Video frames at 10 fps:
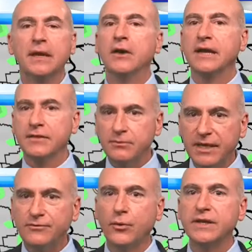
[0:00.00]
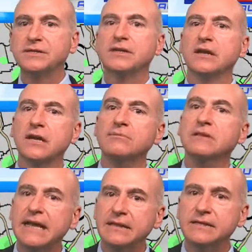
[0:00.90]
Okay, the mid-40s is going to come
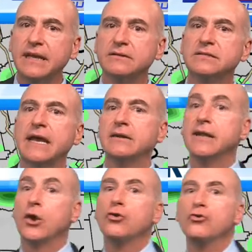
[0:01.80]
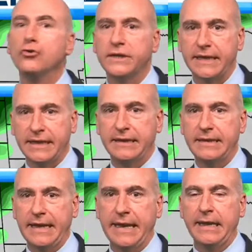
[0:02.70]
late in the day on Saturday, early in the
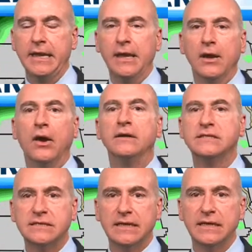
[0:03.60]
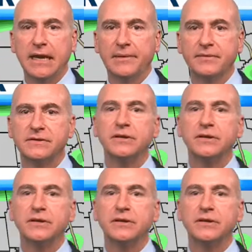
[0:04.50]
day on Sunday.